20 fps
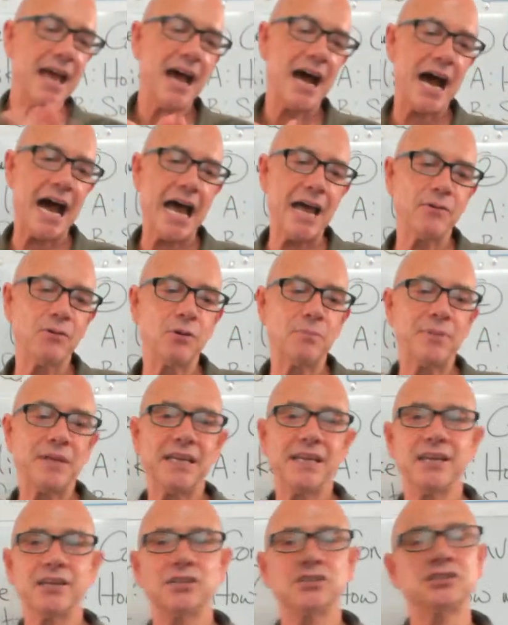I will be
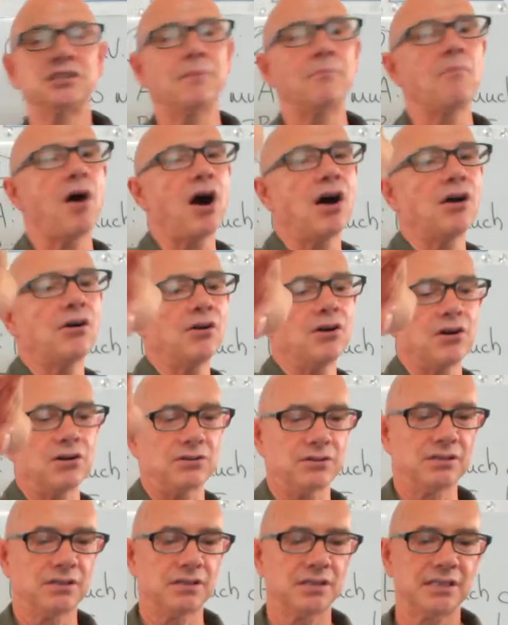here tomorrow,